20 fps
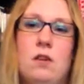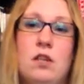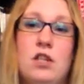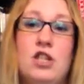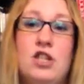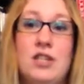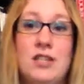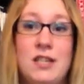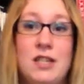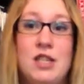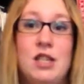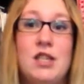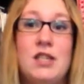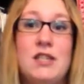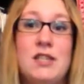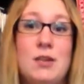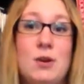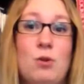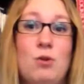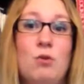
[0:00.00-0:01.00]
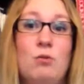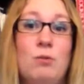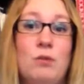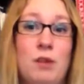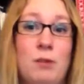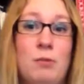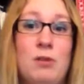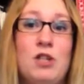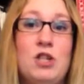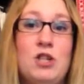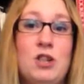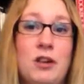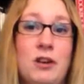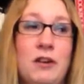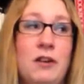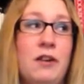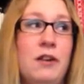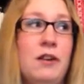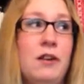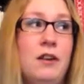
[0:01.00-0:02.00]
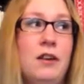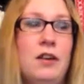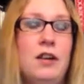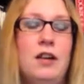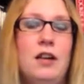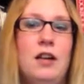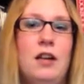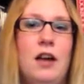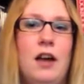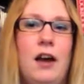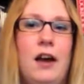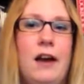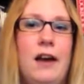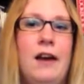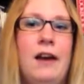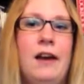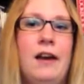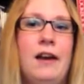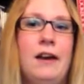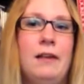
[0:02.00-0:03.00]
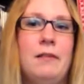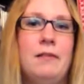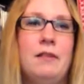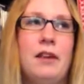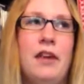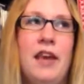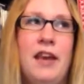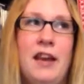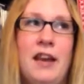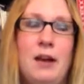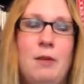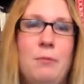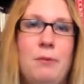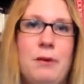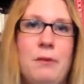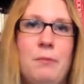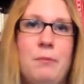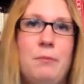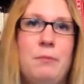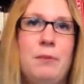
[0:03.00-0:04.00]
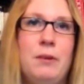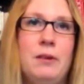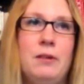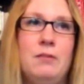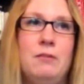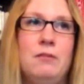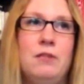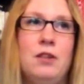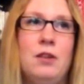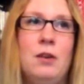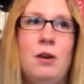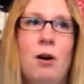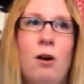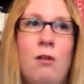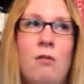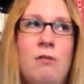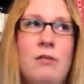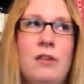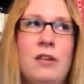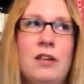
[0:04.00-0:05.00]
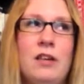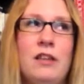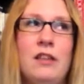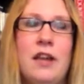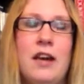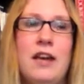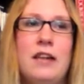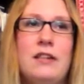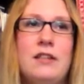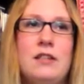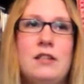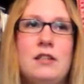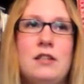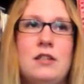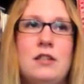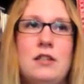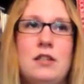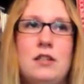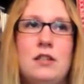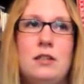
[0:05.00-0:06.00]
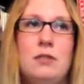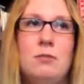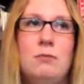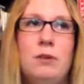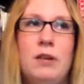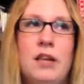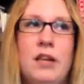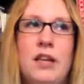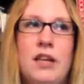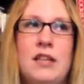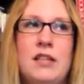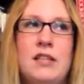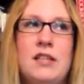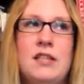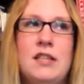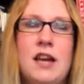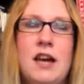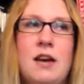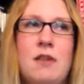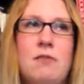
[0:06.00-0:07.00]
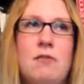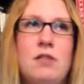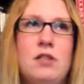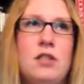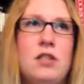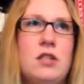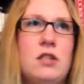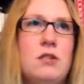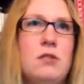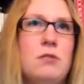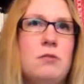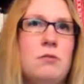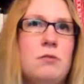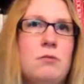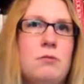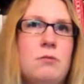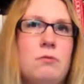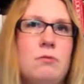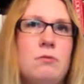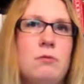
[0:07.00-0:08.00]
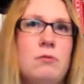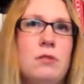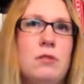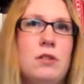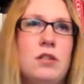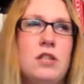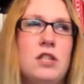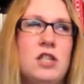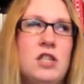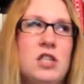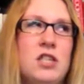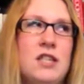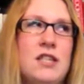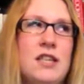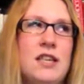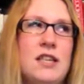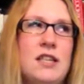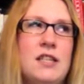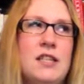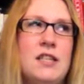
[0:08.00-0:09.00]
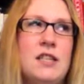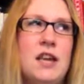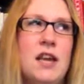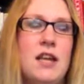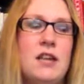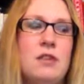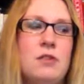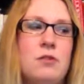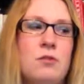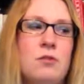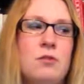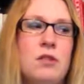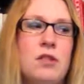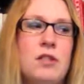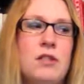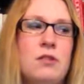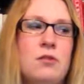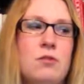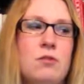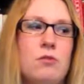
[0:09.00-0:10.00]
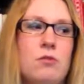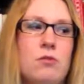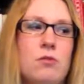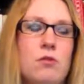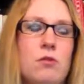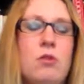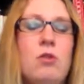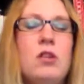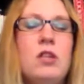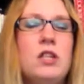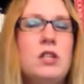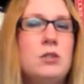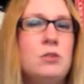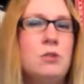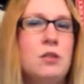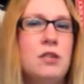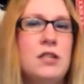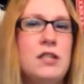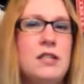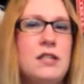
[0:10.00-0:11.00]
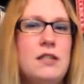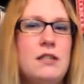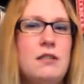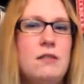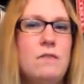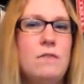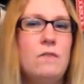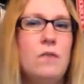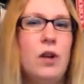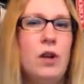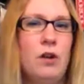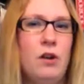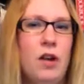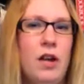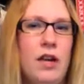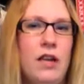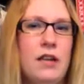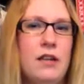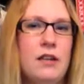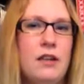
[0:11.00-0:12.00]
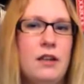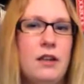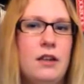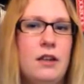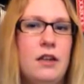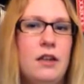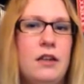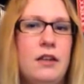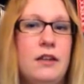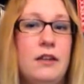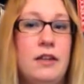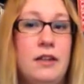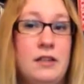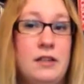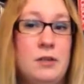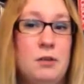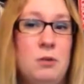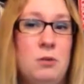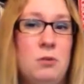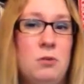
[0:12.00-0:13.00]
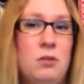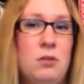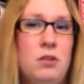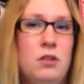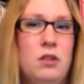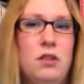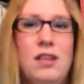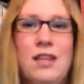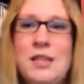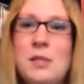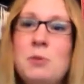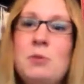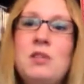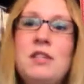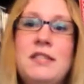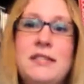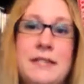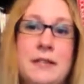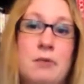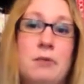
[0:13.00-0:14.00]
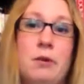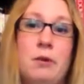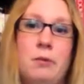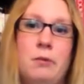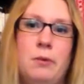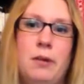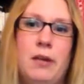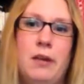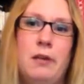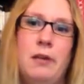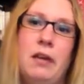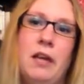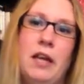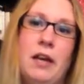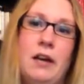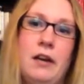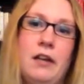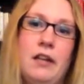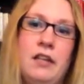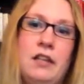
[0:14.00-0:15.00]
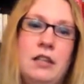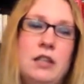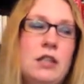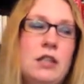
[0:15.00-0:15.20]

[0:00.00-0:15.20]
She said she gets cold when they watch soccer, and I can't help it, but y'all think that when it gets down to, did she say 10 degrees or 30 degrees Fahrenheit, that it's cold? That's only 0 here in Canada.